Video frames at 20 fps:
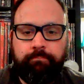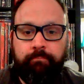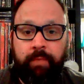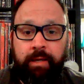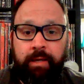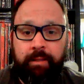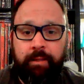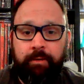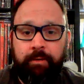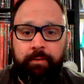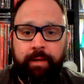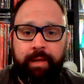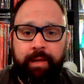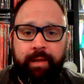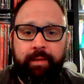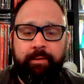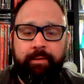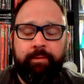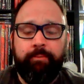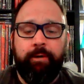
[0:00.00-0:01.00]
Hello
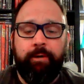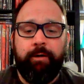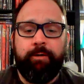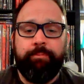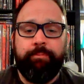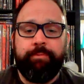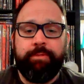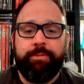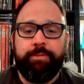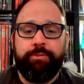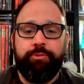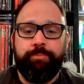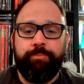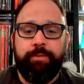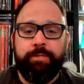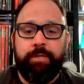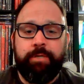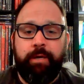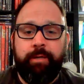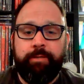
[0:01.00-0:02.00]
again, and welcome to Super
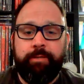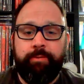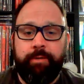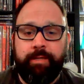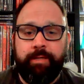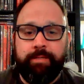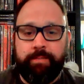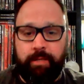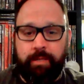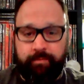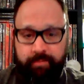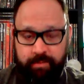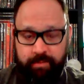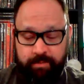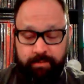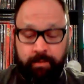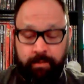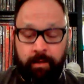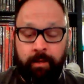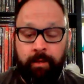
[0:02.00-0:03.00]
Jerry
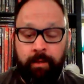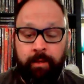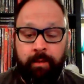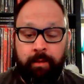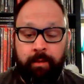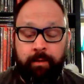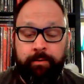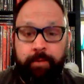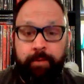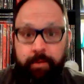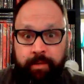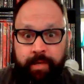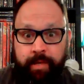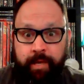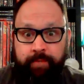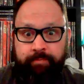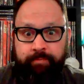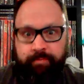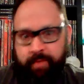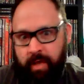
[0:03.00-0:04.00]
27's Nerd
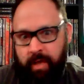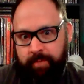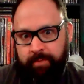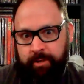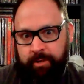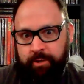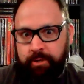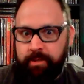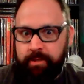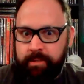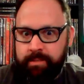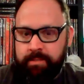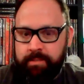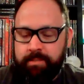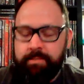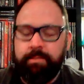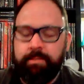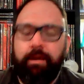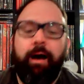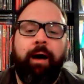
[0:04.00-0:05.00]
Cave of Comic
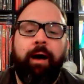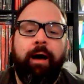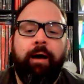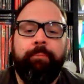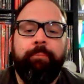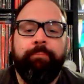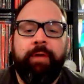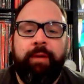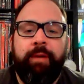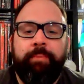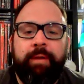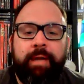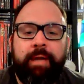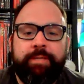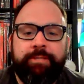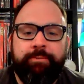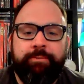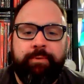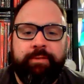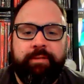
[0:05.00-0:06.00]
Goodness. Um, coming
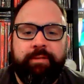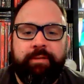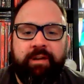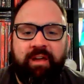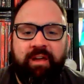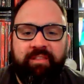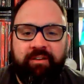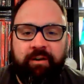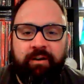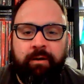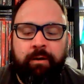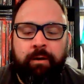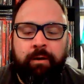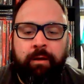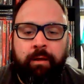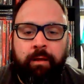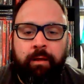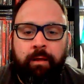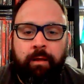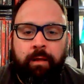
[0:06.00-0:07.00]
at you with another
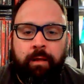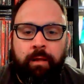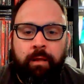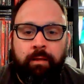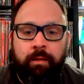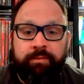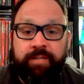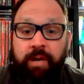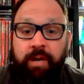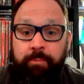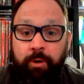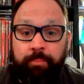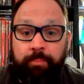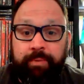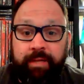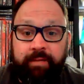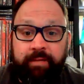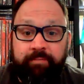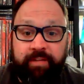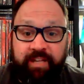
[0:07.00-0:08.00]
tub
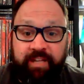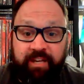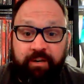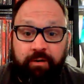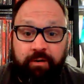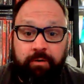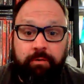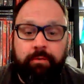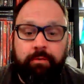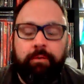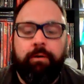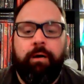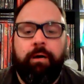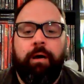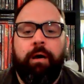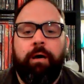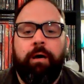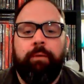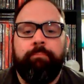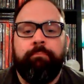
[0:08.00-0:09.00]
opening video,
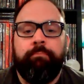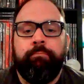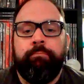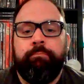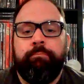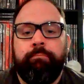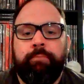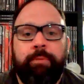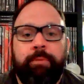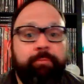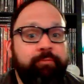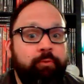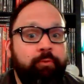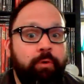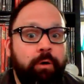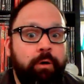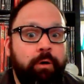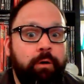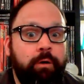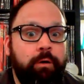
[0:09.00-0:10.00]
um, number
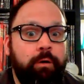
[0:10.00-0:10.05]
four.